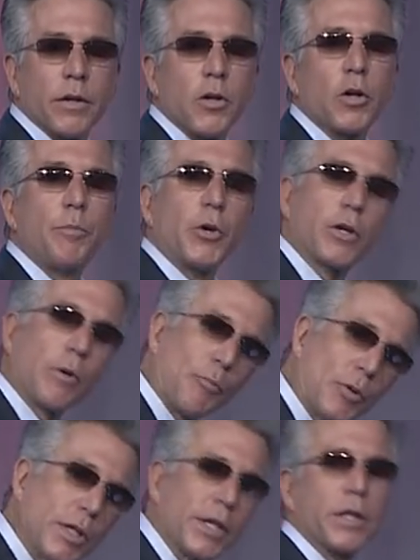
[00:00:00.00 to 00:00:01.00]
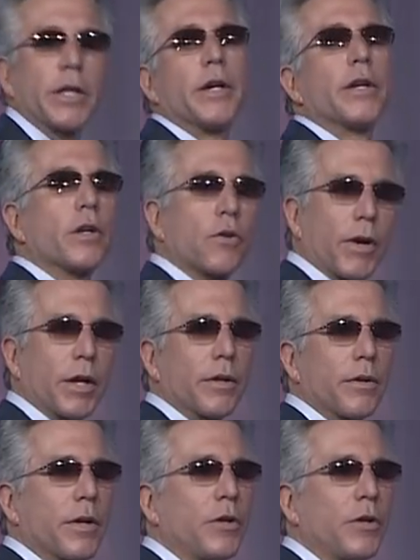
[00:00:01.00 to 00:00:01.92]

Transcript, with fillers: could be completely integrated.